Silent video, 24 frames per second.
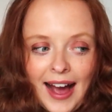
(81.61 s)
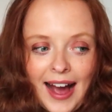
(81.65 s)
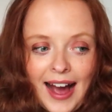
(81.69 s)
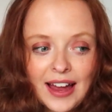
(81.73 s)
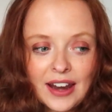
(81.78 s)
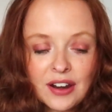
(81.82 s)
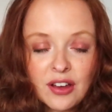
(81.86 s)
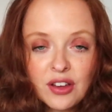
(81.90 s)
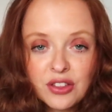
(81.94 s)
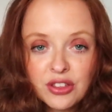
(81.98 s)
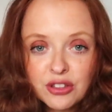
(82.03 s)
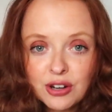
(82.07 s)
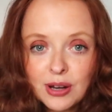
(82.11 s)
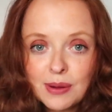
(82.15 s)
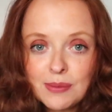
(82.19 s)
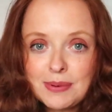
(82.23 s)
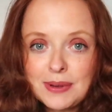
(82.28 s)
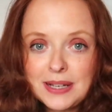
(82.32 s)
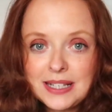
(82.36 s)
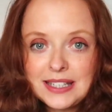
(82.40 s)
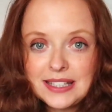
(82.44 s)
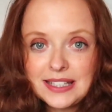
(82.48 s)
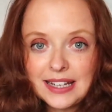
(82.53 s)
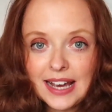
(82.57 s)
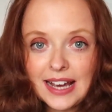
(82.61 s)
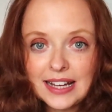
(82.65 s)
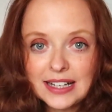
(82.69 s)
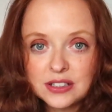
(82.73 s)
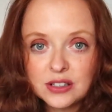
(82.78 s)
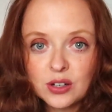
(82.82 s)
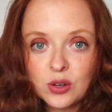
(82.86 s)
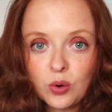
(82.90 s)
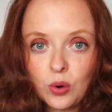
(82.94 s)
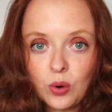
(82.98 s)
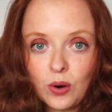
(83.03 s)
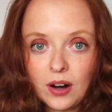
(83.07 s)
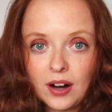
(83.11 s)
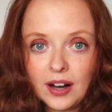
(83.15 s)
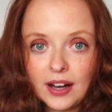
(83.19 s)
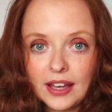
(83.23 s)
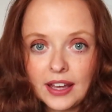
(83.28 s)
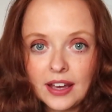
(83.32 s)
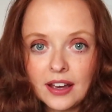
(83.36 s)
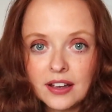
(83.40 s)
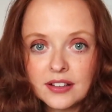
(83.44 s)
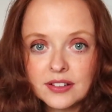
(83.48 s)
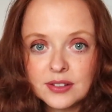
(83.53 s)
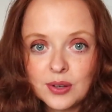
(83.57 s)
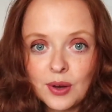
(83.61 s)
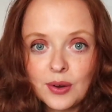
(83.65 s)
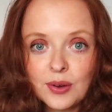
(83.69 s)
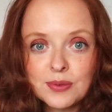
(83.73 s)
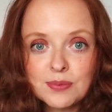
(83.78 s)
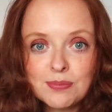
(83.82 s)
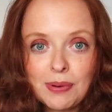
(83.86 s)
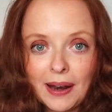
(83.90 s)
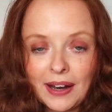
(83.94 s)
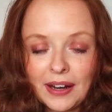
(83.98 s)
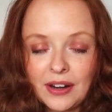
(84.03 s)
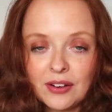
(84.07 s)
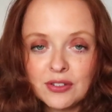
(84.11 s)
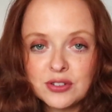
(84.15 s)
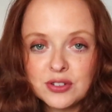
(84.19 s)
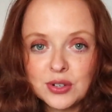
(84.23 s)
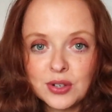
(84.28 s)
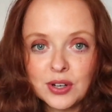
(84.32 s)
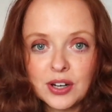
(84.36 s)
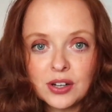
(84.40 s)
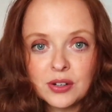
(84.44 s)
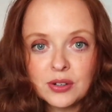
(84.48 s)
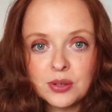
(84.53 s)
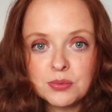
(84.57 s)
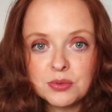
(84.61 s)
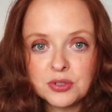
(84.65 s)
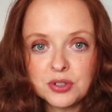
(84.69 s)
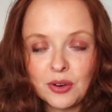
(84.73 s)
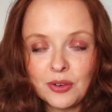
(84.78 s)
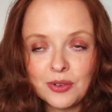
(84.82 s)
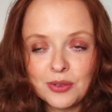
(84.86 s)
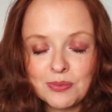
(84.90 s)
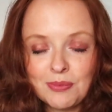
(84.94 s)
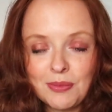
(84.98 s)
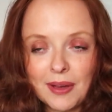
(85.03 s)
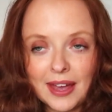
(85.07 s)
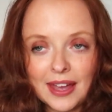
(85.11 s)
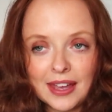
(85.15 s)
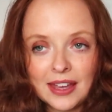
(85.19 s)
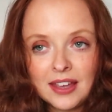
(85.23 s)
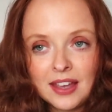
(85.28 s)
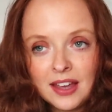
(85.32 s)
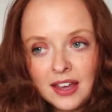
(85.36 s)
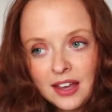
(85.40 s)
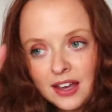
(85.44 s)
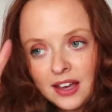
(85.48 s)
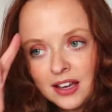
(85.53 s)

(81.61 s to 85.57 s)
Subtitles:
and I thought it'd be dead quiet, so I was planning on doing a come shop with me.